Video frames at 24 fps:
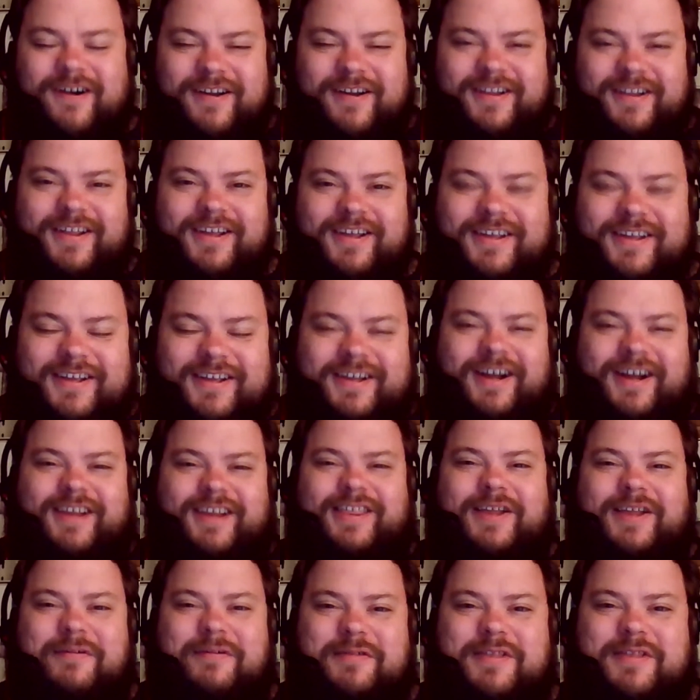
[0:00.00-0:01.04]
And I
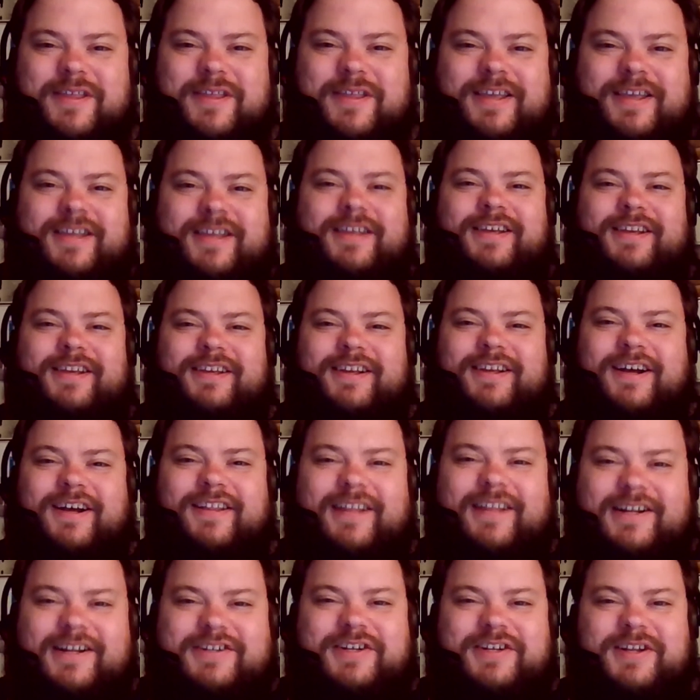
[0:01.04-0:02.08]
think with the
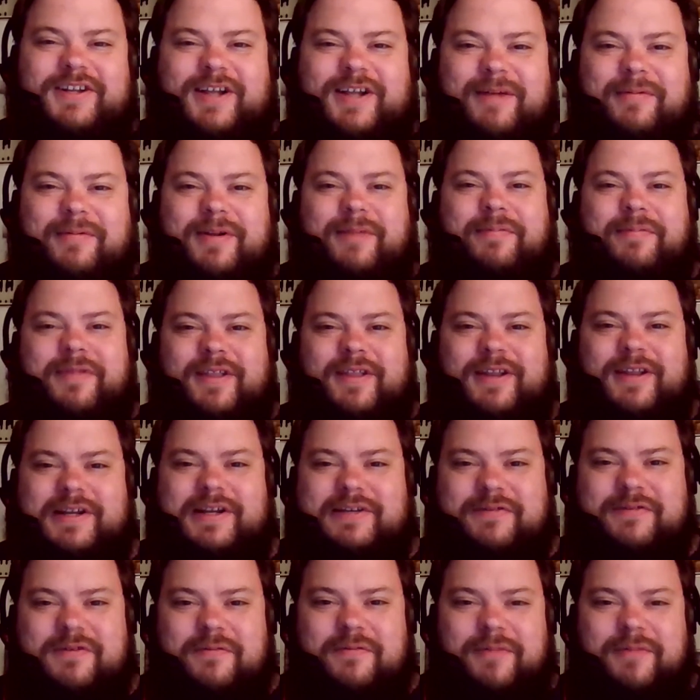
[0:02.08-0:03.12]
election coming up in the
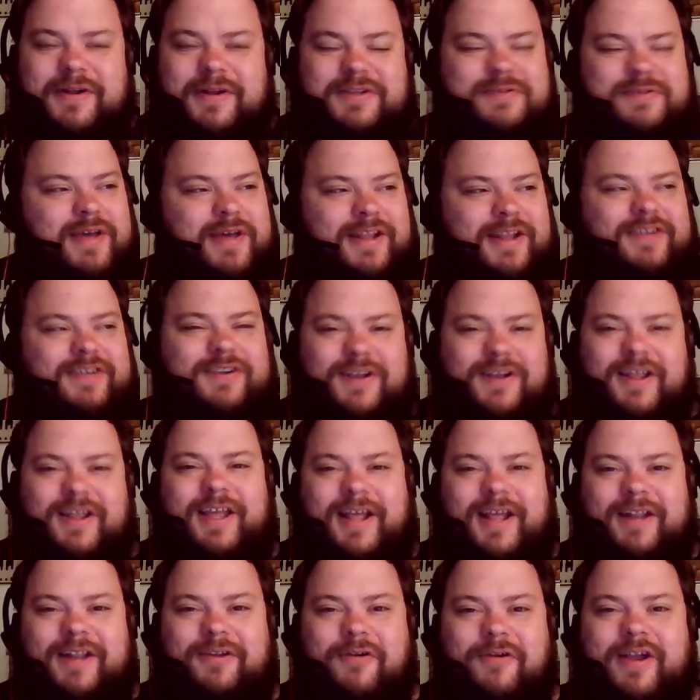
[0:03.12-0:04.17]
next few months, man, it's going to
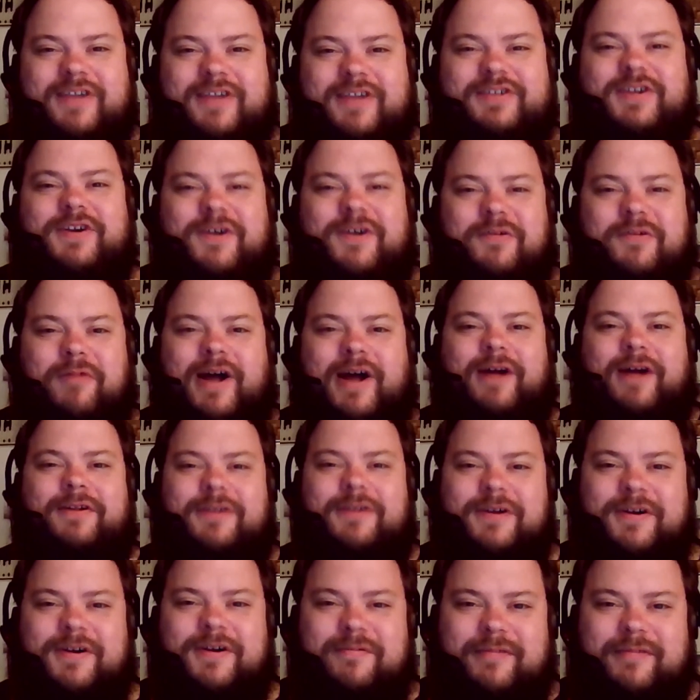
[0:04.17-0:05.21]
get crazier and
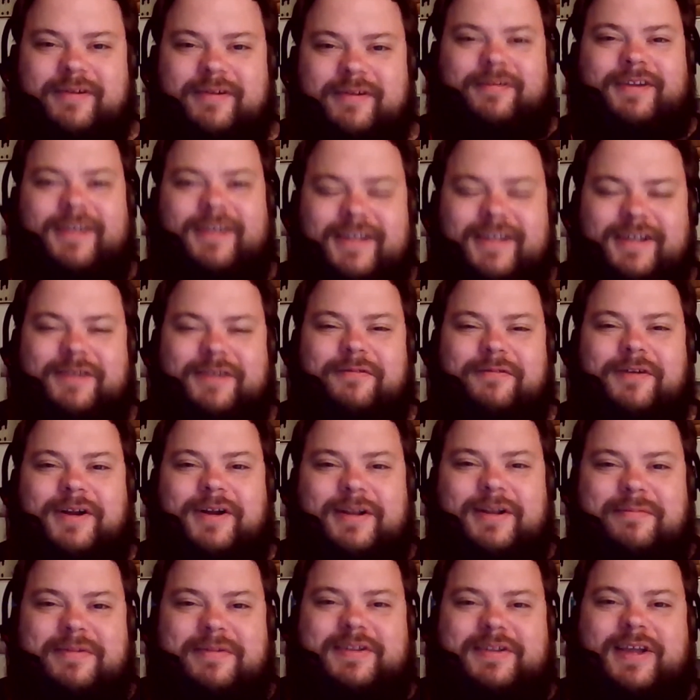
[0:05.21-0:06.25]
wilder, and we're going
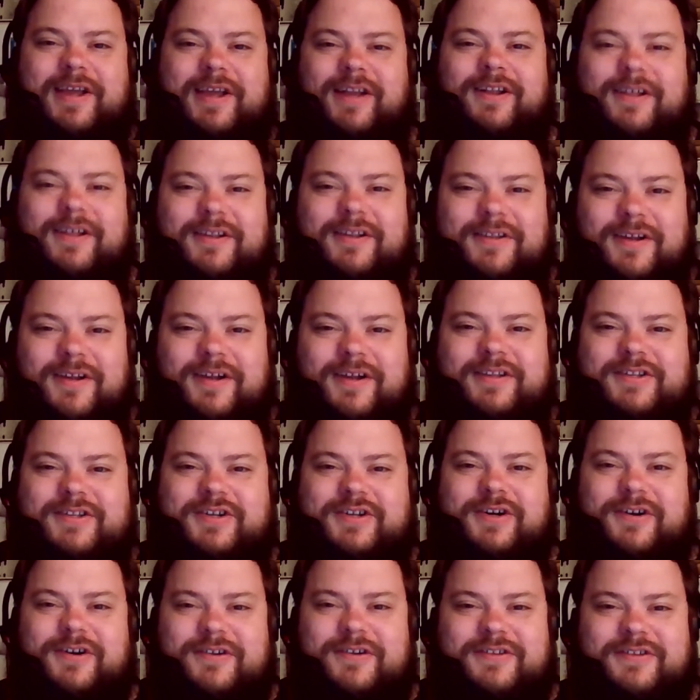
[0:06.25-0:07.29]
to be taking on
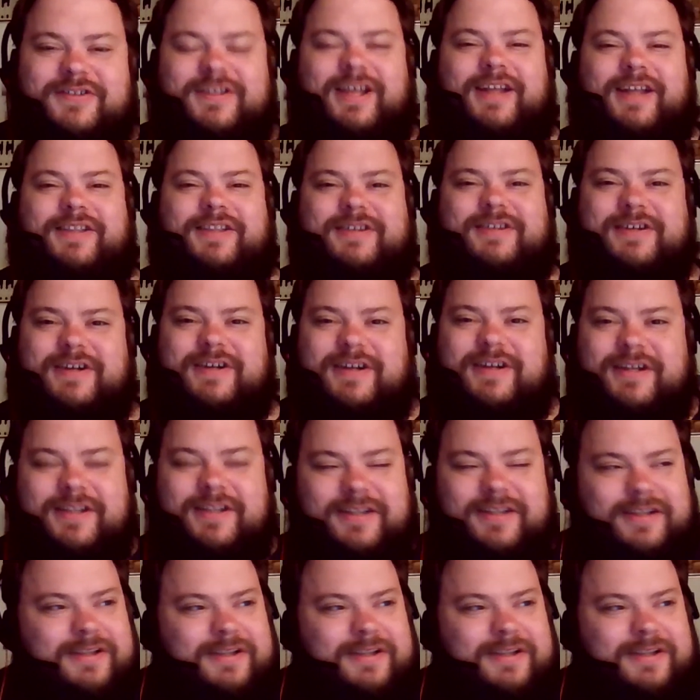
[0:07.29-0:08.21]
turns that